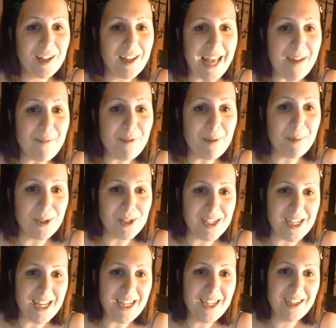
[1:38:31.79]

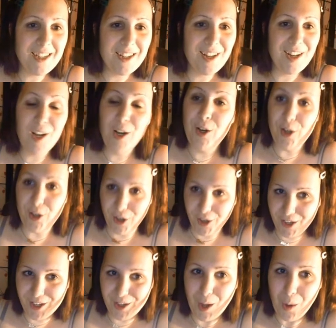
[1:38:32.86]
everybody,
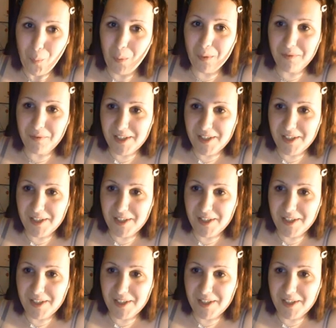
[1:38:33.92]
look at what we've